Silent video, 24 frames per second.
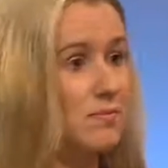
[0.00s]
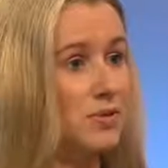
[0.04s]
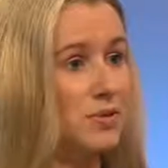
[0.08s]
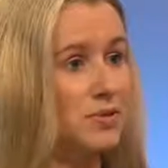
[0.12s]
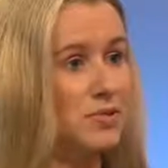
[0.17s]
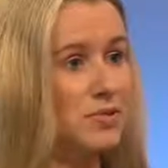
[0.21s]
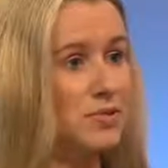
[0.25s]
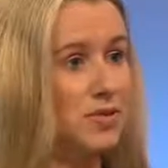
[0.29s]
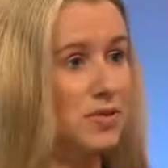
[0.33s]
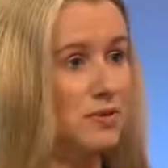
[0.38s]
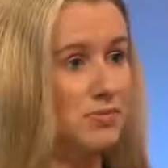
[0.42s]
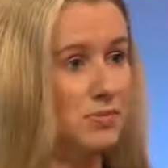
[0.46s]

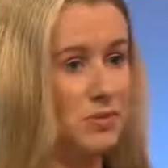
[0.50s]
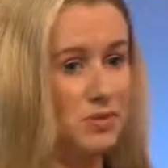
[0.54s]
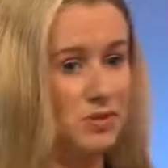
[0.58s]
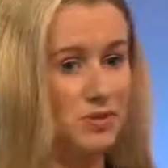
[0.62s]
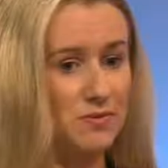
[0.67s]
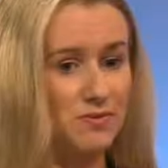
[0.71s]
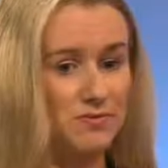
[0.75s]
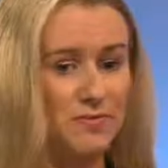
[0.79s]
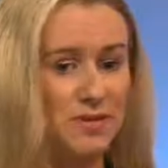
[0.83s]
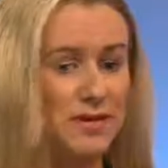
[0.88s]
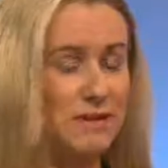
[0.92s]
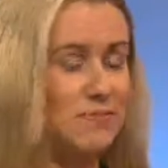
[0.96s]
But uh, but
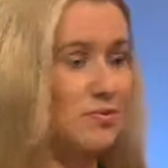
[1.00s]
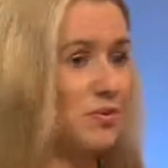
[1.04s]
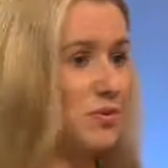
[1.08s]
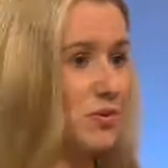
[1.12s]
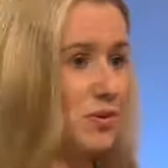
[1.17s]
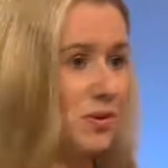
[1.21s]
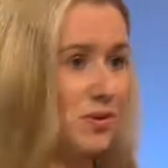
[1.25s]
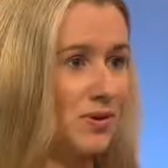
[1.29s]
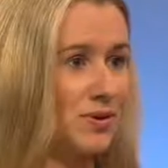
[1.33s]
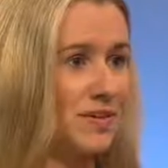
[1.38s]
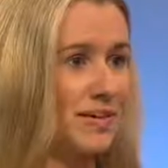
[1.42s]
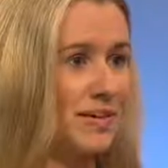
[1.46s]
some
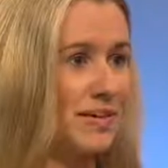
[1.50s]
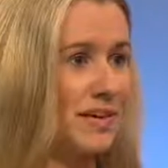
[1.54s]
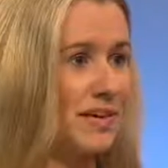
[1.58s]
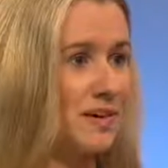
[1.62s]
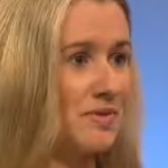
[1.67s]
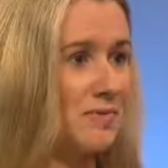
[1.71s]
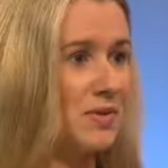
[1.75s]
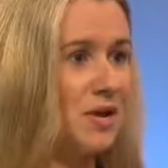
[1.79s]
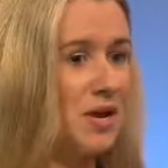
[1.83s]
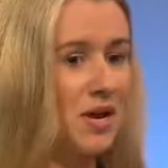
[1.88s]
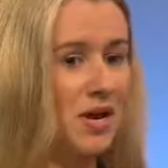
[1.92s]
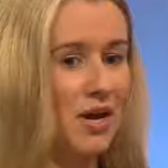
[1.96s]
people calling
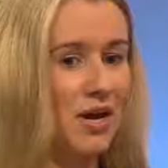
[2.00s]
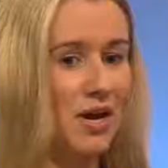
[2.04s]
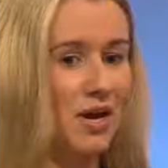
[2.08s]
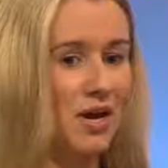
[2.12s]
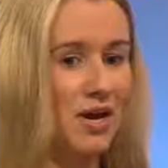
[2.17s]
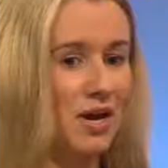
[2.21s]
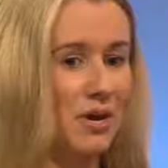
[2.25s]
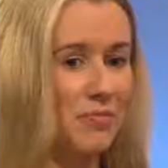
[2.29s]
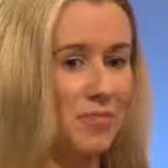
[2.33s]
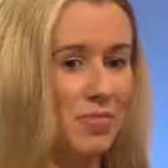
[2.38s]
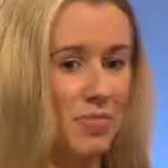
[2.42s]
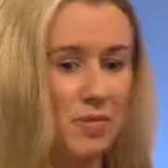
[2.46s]
him
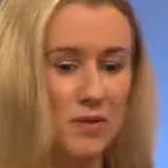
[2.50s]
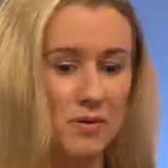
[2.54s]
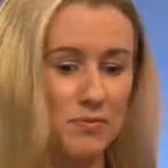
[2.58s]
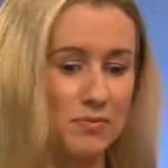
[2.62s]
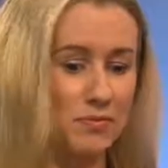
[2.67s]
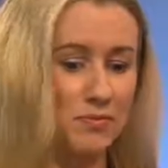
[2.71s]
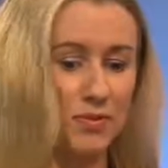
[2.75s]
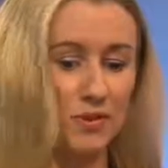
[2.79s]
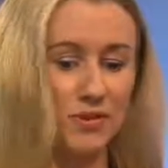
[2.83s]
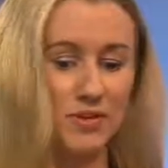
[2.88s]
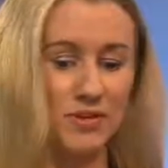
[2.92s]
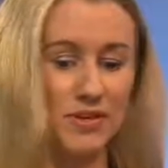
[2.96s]
um,
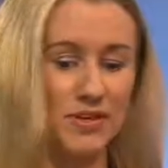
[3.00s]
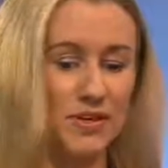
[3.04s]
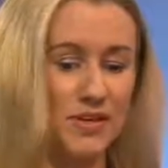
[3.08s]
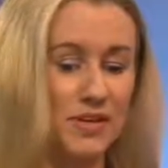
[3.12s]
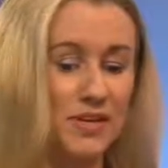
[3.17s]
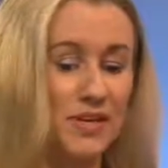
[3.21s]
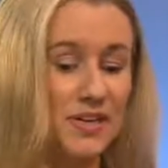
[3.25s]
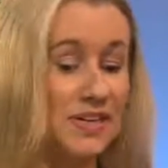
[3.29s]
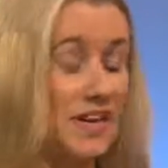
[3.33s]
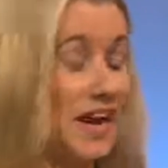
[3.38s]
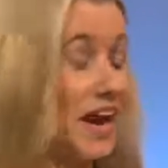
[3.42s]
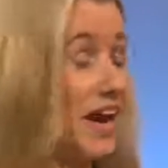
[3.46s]

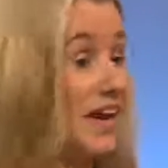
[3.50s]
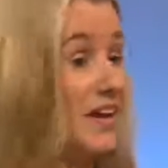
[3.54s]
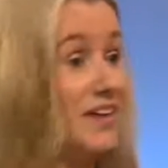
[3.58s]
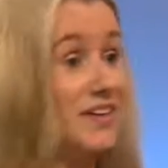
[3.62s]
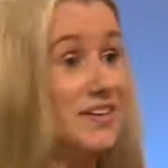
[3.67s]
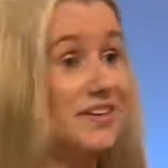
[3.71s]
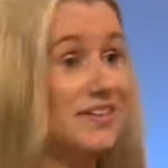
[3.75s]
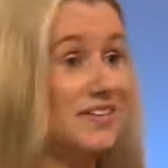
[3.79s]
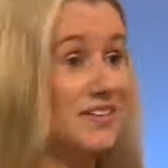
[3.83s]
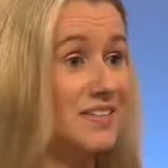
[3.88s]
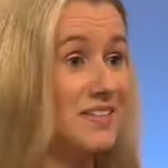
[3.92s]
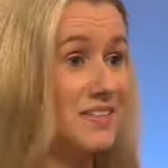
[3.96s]
brother
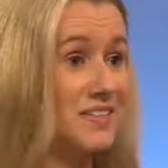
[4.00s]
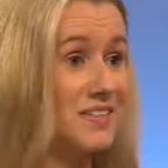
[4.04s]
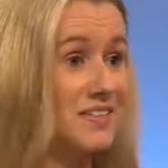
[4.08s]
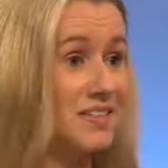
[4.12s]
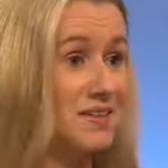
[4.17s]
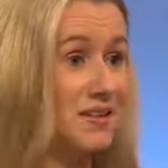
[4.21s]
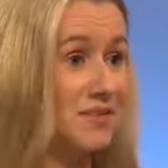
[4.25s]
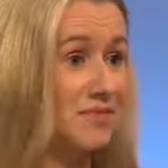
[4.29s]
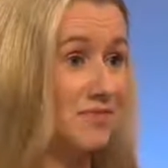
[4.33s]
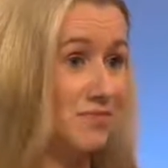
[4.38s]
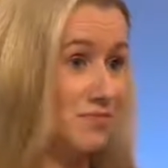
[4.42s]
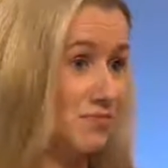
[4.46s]
Yang and, uh,
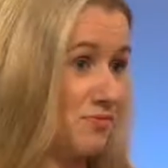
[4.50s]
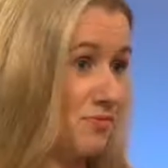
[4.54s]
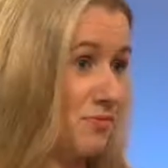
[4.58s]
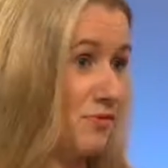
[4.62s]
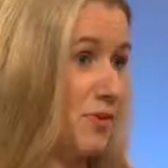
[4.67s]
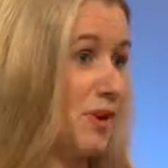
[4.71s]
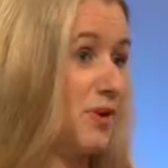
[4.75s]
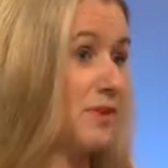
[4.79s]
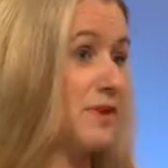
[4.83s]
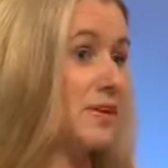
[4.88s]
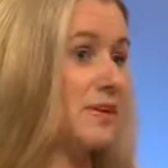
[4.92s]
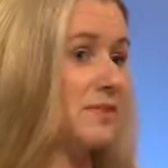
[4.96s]
and
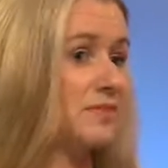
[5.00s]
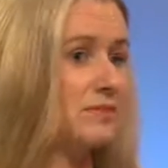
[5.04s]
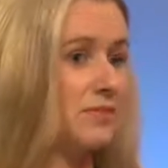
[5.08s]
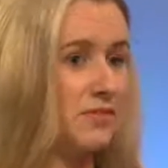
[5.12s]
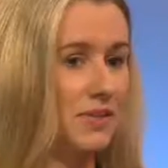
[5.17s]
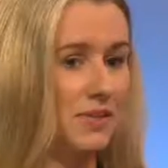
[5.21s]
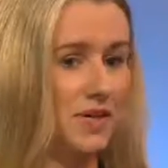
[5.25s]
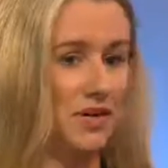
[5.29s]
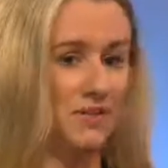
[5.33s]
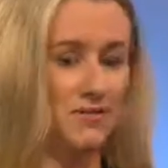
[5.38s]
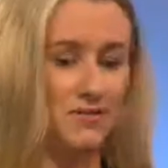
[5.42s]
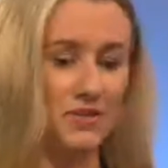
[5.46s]
very
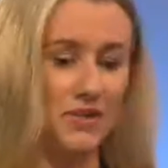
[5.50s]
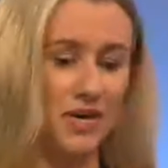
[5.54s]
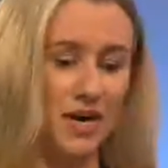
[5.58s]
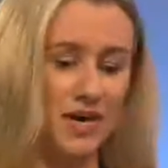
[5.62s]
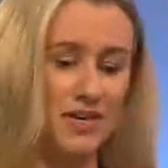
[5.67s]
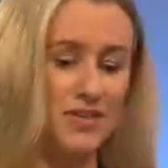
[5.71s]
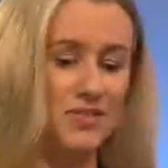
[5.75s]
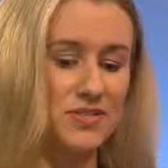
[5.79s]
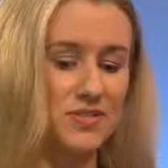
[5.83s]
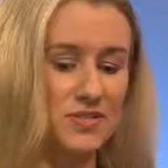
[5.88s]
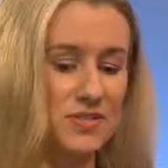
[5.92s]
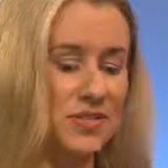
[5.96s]
kind of
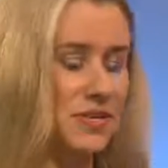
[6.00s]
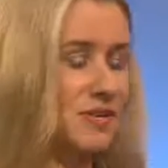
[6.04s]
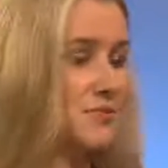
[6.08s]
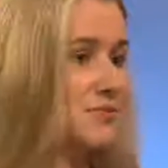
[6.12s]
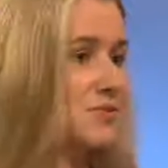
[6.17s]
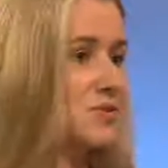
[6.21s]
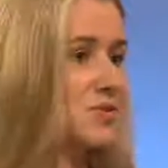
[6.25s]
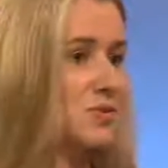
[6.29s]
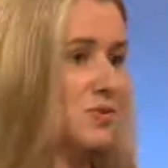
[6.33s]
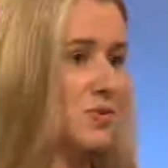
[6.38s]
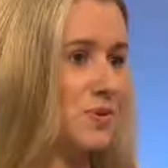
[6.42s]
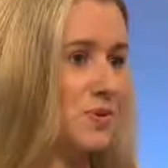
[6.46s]
nice
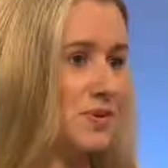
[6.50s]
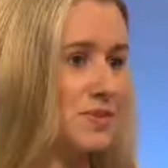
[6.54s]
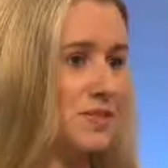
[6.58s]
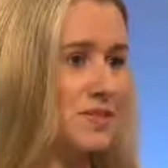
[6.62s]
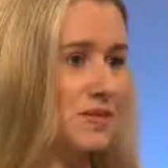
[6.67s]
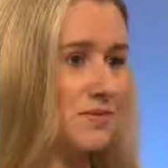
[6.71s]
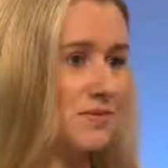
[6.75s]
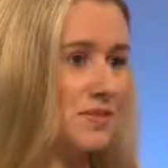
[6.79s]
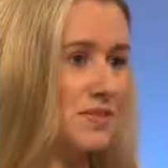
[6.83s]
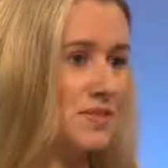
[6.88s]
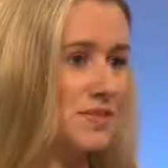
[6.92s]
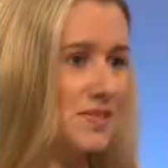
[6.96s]
terms
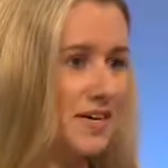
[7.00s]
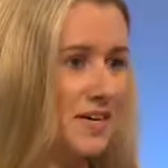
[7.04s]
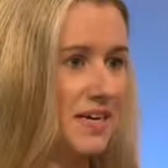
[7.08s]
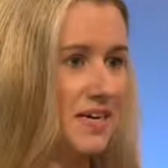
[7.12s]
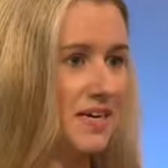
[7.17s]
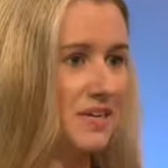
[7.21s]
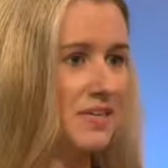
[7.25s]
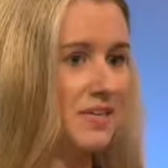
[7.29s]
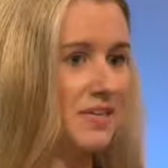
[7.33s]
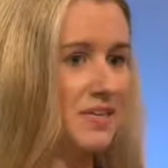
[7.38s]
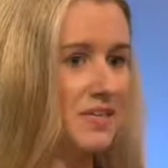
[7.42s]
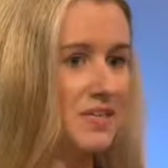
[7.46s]
towards him and
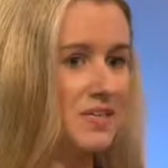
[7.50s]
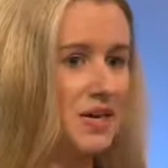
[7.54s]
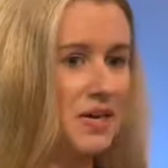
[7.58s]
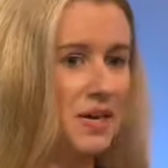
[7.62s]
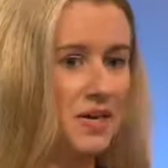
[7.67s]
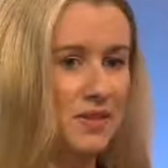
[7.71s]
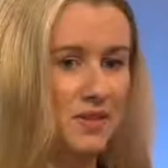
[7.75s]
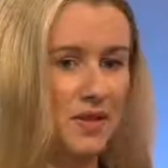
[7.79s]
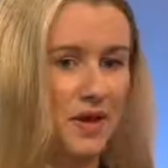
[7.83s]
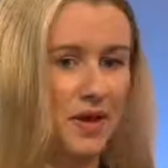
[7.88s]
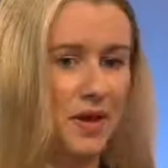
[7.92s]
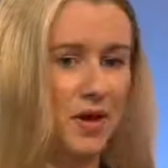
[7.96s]
saying that
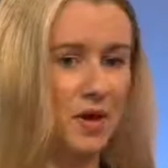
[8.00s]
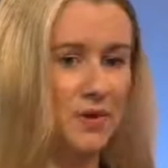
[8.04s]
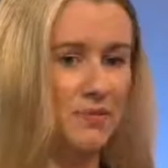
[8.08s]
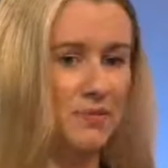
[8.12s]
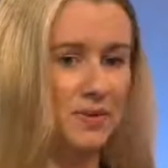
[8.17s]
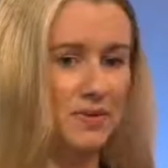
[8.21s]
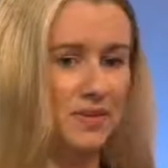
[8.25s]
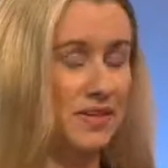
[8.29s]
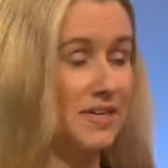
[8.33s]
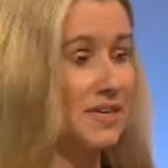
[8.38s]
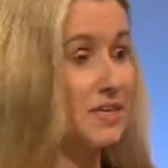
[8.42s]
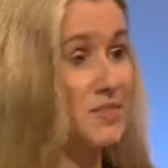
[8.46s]
they're
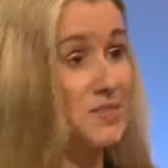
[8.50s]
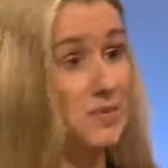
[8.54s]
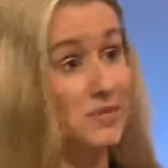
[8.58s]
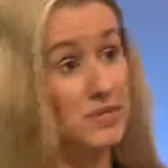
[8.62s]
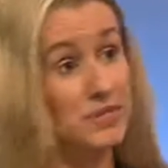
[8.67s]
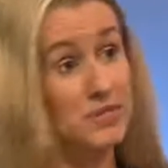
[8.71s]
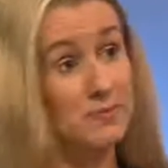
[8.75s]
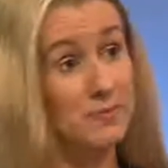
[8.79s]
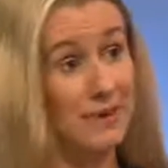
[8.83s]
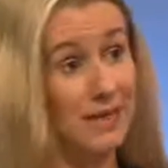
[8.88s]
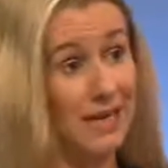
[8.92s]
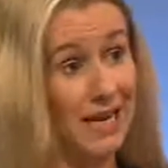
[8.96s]
hoping that he's
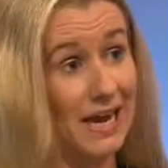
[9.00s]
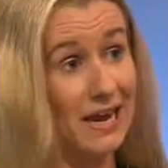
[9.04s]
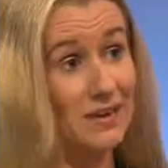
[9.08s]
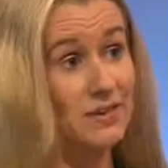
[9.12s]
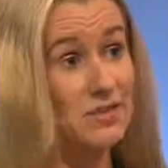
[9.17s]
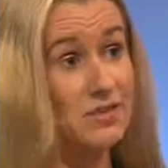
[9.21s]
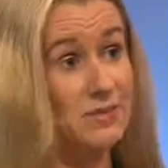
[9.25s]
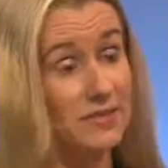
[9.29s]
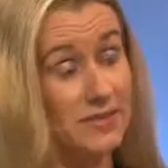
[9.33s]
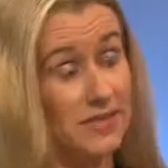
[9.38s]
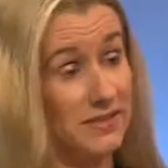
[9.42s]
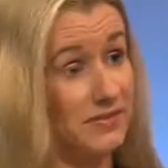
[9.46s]
going to be
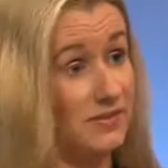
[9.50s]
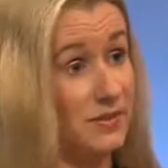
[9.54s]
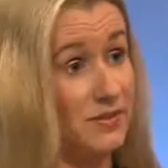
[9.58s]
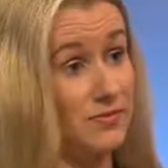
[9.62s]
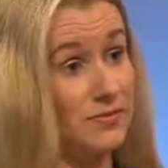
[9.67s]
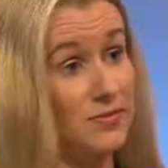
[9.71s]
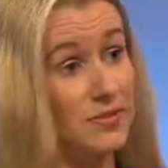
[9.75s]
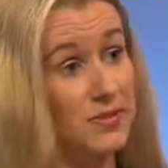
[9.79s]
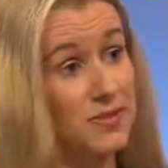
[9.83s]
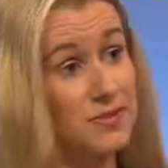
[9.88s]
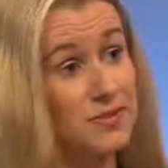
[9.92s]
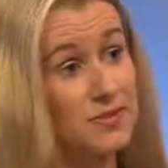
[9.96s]
allowed to be given
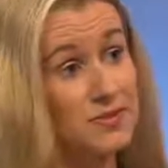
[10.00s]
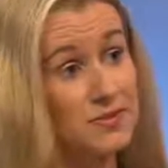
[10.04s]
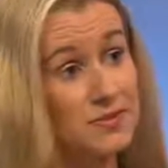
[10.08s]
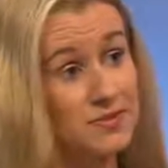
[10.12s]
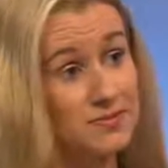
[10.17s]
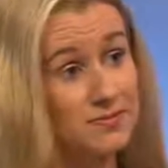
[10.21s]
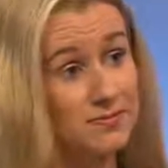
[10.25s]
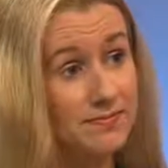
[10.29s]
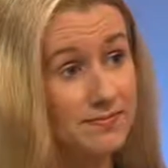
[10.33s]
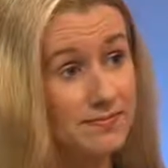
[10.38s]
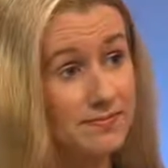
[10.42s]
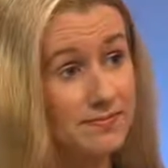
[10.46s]
a voice.